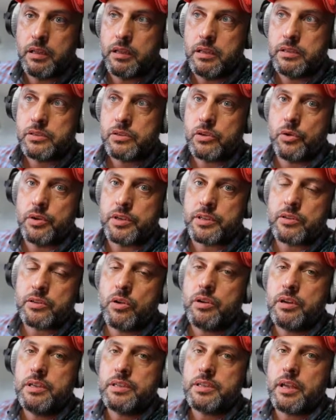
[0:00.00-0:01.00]
So as
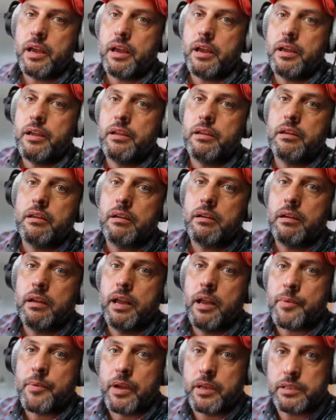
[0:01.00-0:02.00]
long as I
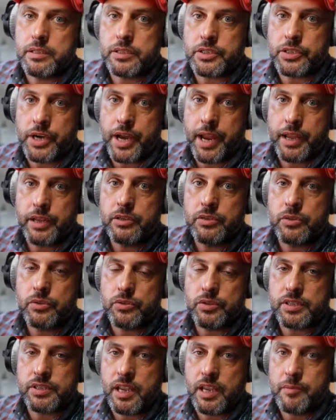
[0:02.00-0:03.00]
am constrained to
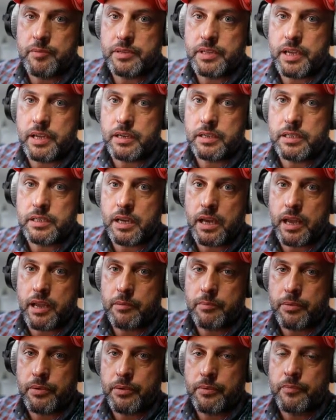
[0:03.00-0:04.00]
the same data
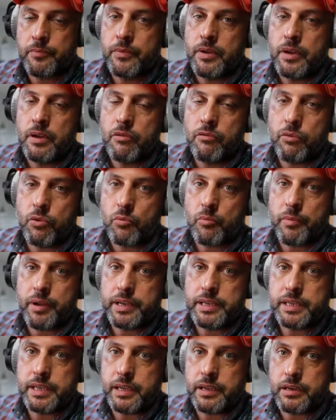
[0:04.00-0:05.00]
type for my
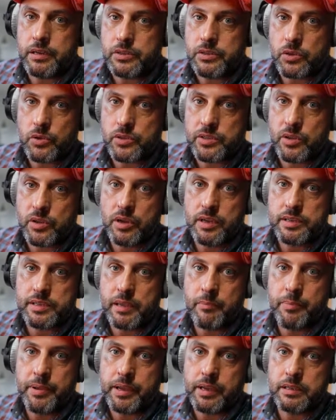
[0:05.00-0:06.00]
data, so as long as I
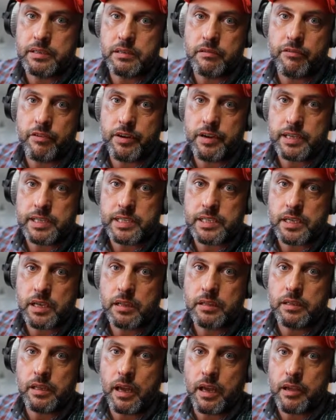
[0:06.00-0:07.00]
pick a different Excel
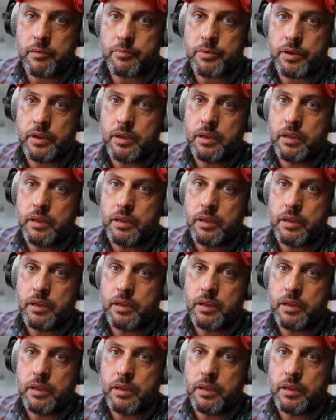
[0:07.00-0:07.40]
type,